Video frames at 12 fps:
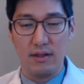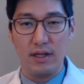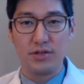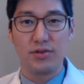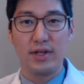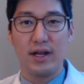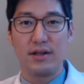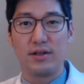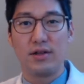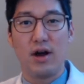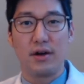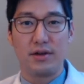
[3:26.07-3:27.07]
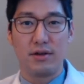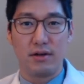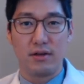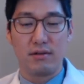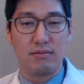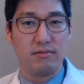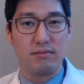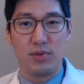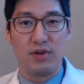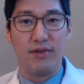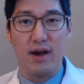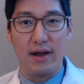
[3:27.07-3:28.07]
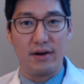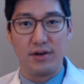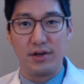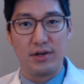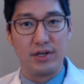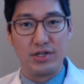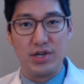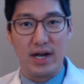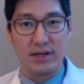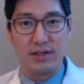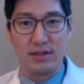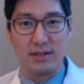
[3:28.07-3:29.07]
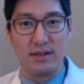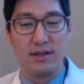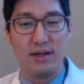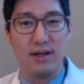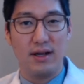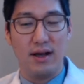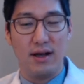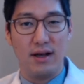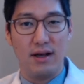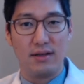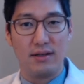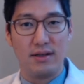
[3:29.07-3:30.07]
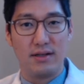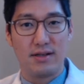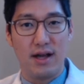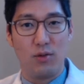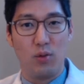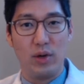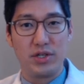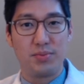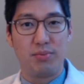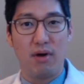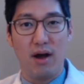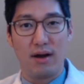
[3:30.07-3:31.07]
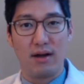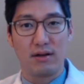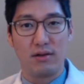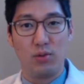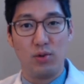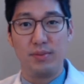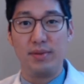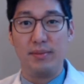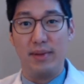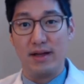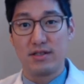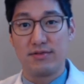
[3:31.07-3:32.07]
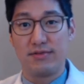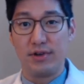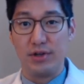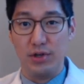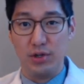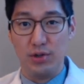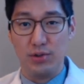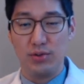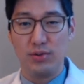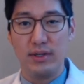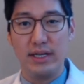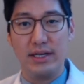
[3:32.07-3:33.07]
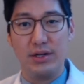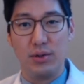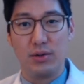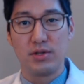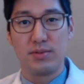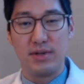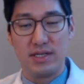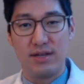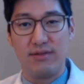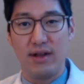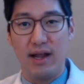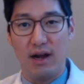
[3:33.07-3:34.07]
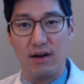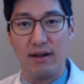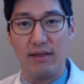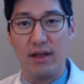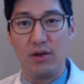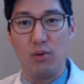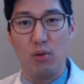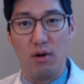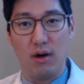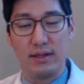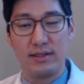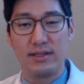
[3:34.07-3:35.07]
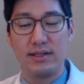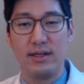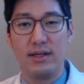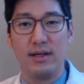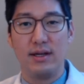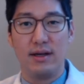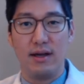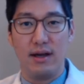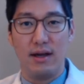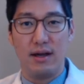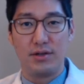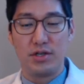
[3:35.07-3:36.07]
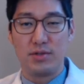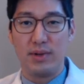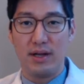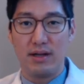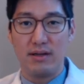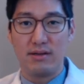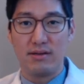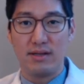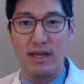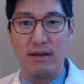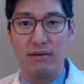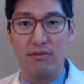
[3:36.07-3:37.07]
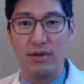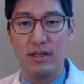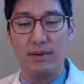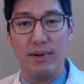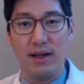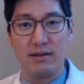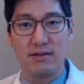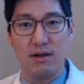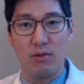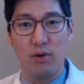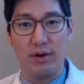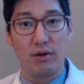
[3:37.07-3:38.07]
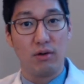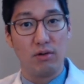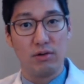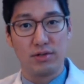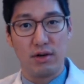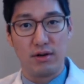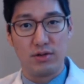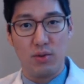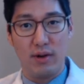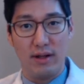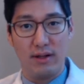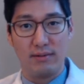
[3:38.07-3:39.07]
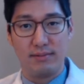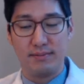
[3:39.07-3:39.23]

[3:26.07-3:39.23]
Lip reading: It's really good to talk to your provider, your injector, to decide which product would be best for you in your specific area that you want, just because it really depends on what your goals are as well.